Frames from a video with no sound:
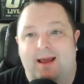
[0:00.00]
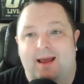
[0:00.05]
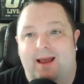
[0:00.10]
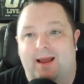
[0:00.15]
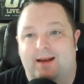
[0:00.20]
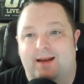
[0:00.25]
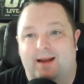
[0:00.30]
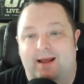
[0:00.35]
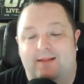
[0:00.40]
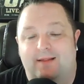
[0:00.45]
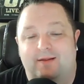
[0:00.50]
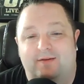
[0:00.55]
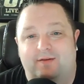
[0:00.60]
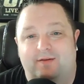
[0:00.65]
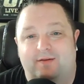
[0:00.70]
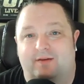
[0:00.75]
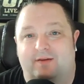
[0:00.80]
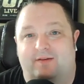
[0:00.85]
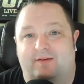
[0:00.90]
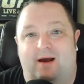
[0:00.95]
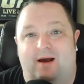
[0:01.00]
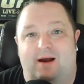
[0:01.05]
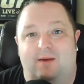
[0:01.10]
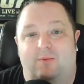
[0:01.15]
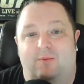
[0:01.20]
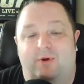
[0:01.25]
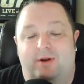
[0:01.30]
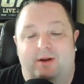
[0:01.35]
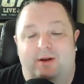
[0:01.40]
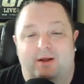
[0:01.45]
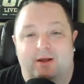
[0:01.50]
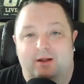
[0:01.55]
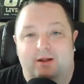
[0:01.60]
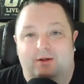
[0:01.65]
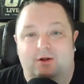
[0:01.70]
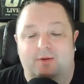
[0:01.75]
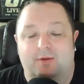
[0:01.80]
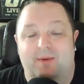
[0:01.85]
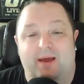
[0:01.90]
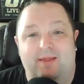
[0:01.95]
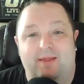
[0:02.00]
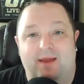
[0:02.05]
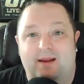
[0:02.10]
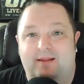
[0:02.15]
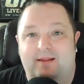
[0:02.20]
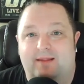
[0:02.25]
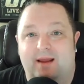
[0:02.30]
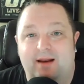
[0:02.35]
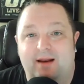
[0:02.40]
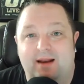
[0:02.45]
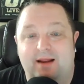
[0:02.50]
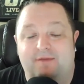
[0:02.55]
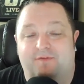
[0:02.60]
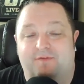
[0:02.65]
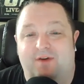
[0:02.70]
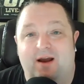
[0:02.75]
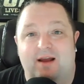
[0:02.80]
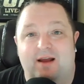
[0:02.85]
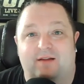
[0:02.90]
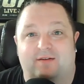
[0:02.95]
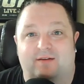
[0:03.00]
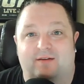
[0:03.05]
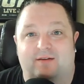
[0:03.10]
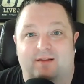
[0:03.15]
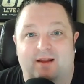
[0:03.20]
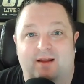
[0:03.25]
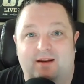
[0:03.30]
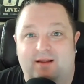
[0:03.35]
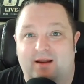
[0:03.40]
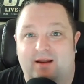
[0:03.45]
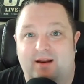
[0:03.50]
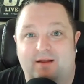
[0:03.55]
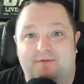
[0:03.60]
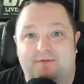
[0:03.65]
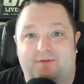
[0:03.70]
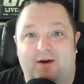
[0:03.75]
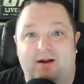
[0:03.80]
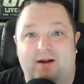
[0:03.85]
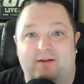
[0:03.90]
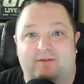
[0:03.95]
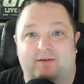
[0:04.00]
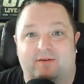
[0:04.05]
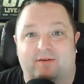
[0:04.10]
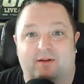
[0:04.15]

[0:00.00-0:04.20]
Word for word: And this is a time when, look, man, they need fights. They need fights.